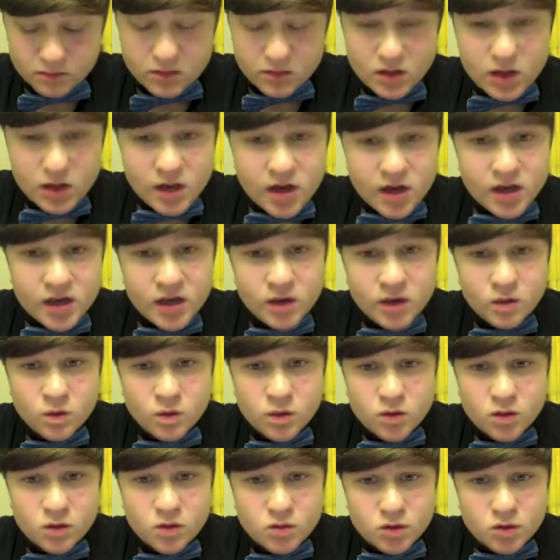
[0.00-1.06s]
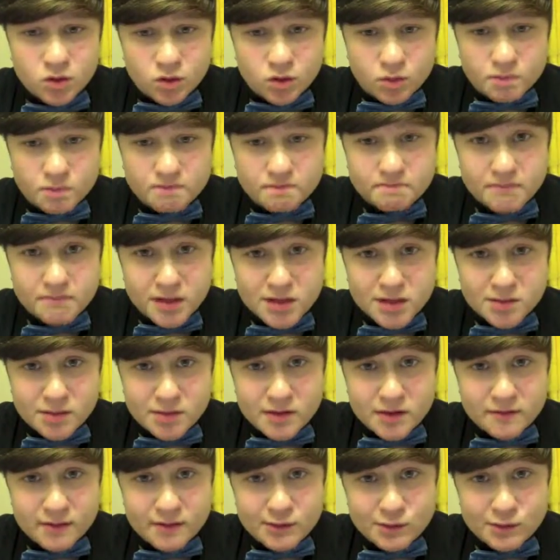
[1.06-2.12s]
and I can't go on YouTube because my
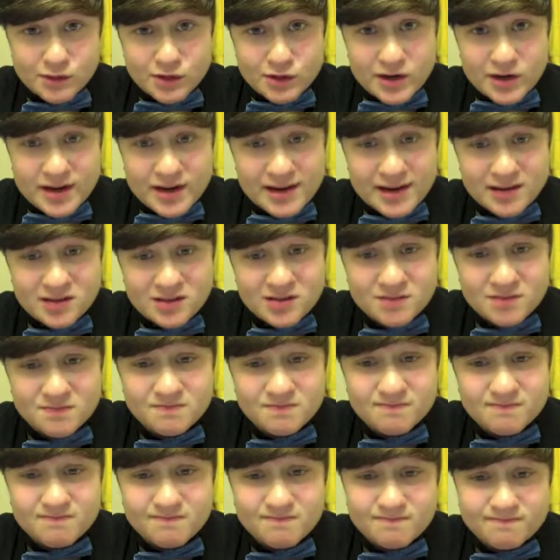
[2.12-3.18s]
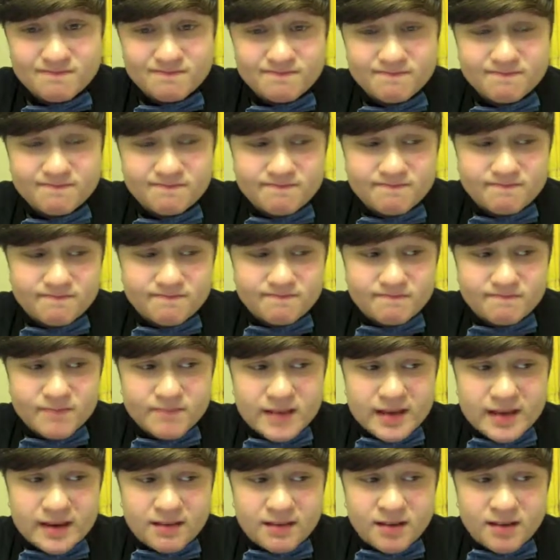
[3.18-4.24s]
phone's cracked.
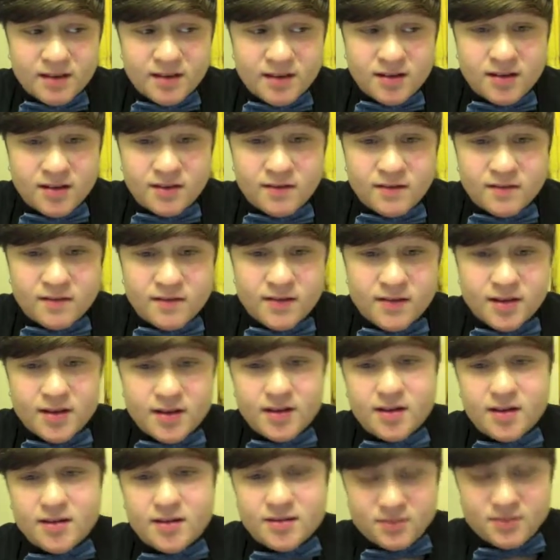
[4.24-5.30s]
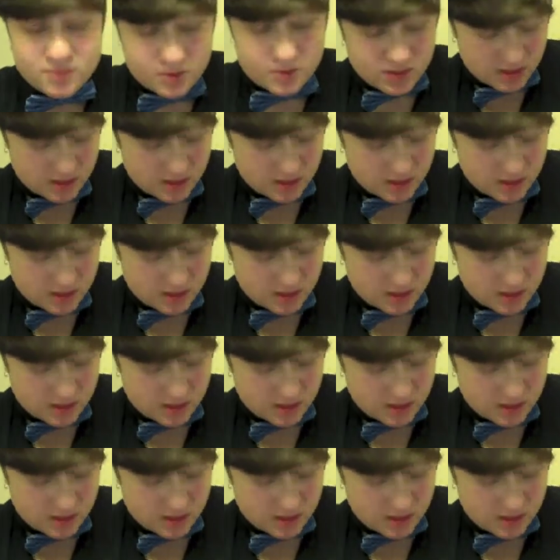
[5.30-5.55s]
And if, uh, let's see,